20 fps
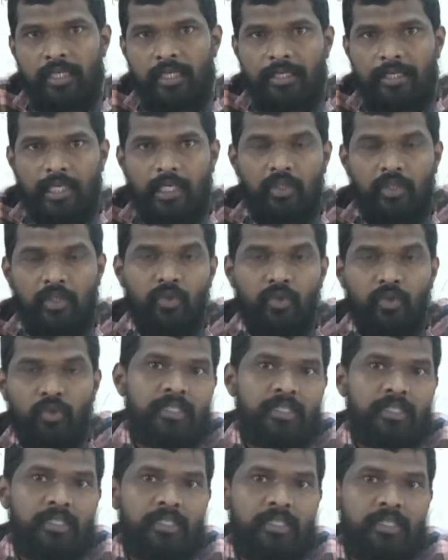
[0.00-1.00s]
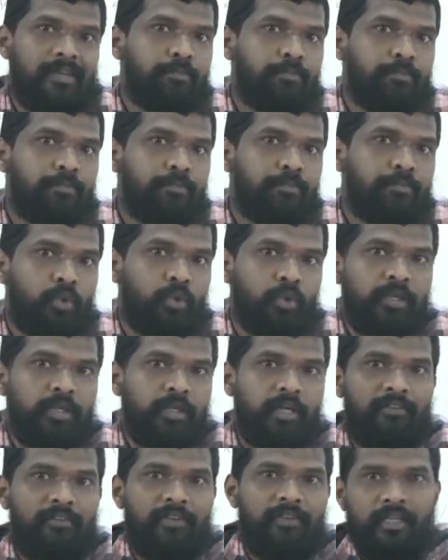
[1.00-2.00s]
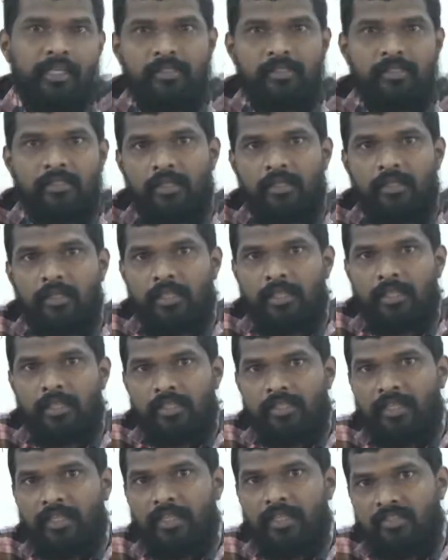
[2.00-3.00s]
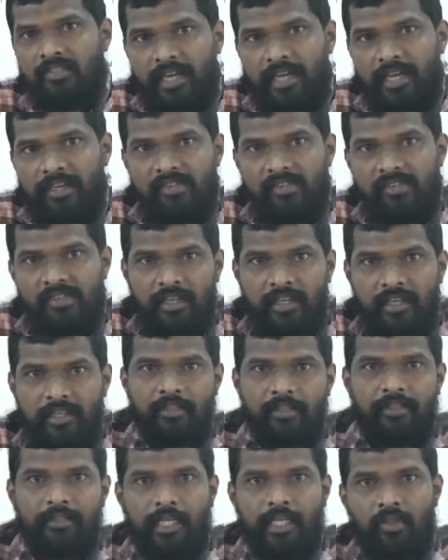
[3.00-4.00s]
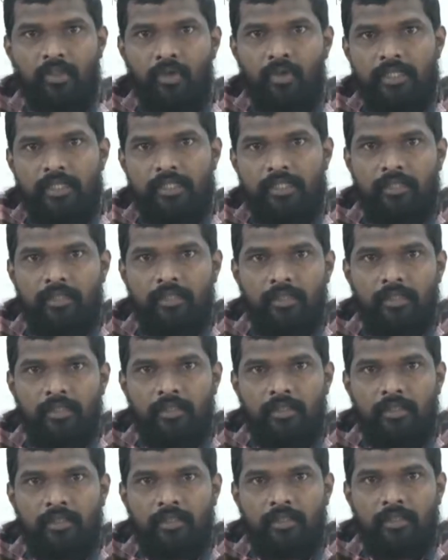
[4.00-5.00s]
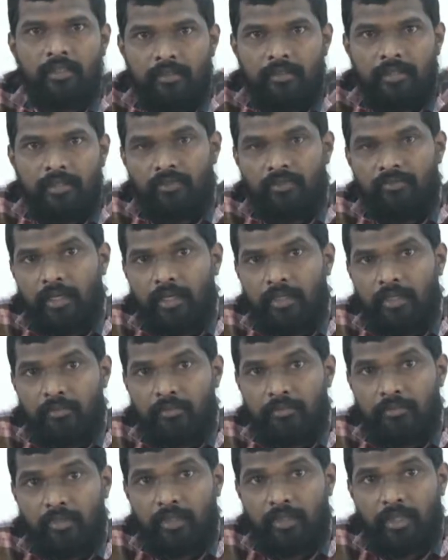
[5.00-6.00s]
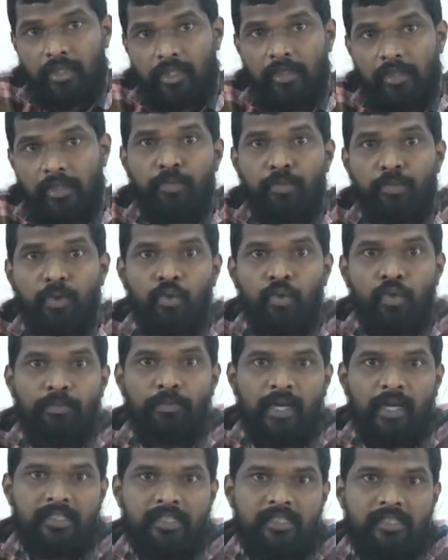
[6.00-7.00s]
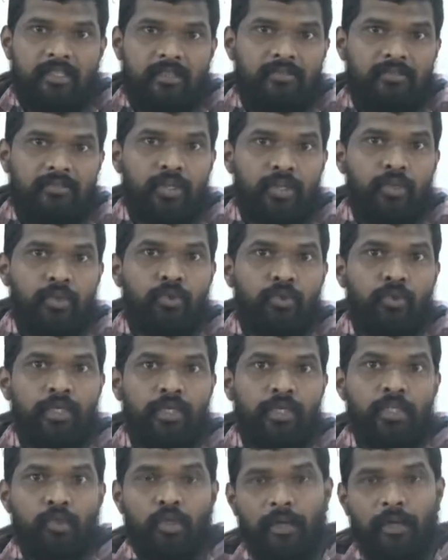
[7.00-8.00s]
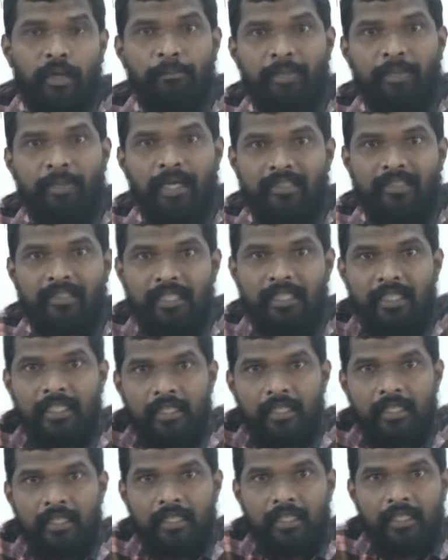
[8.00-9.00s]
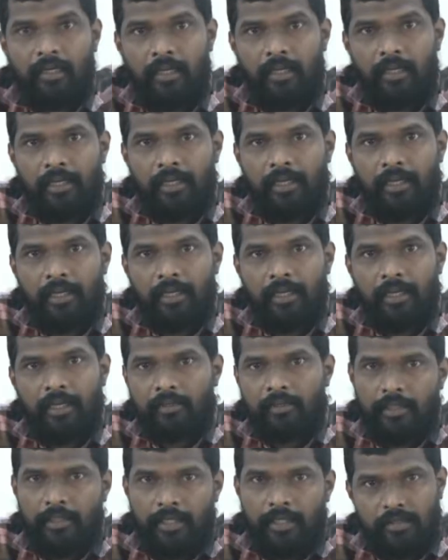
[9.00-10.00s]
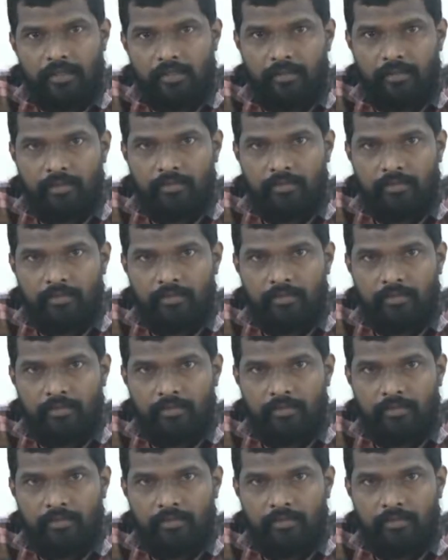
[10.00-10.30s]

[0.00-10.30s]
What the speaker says: Technologies were improved nowadays, isn't it? Science and technology that were improved much when you going to compare the earlier days.